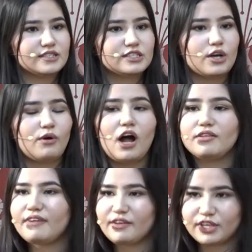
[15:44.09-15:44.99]
So all
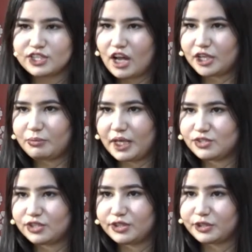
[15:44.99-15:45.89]
500
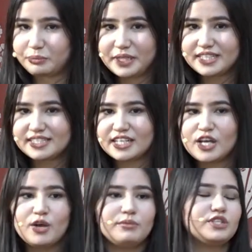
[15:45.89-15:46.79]
occupational groupings,
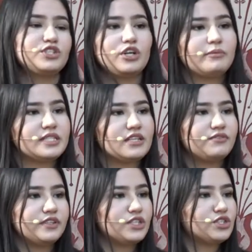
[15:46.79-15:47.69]
we determined
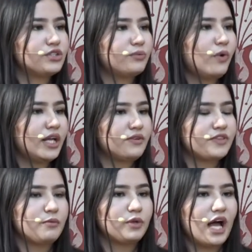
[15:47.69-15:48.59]
if each one of
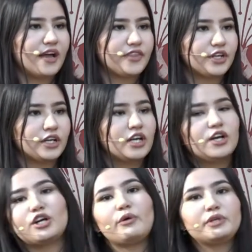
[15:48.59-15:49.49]
them will either
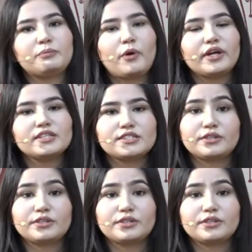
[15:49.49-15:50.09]
grow in importance or